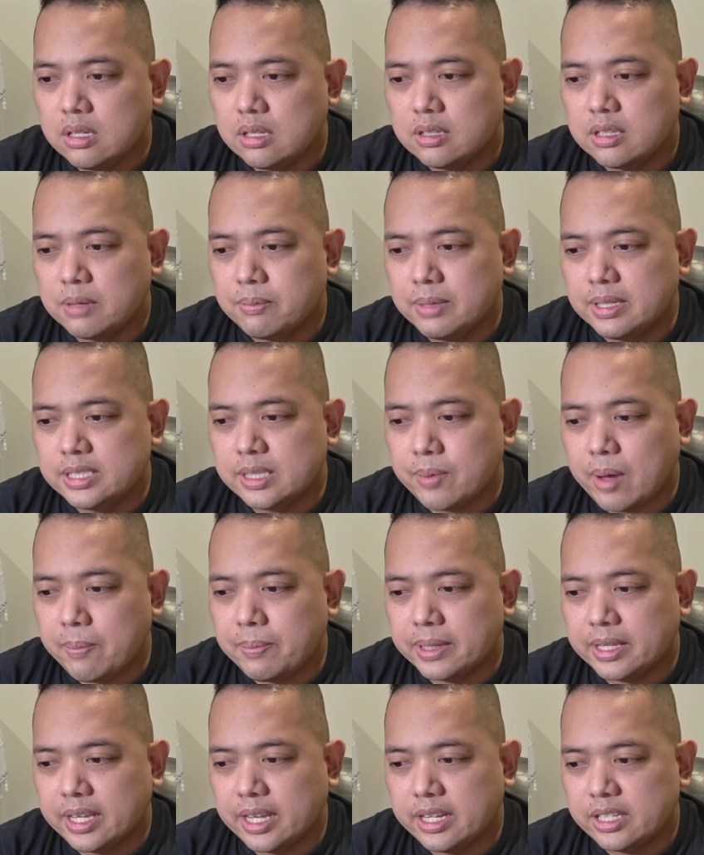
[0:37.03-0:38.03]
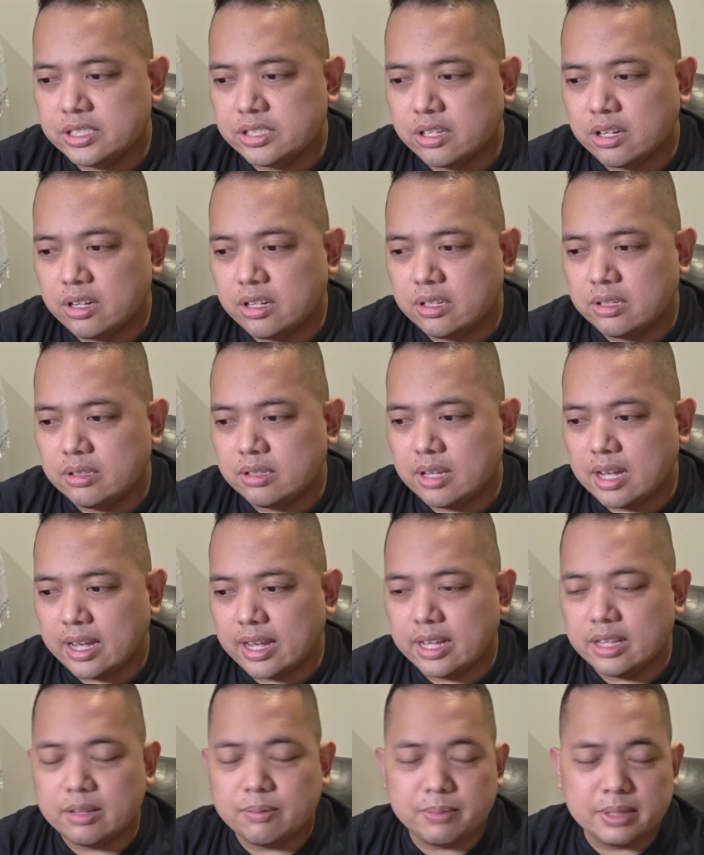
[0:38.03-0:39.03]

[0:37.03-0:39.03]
the MECP application, again,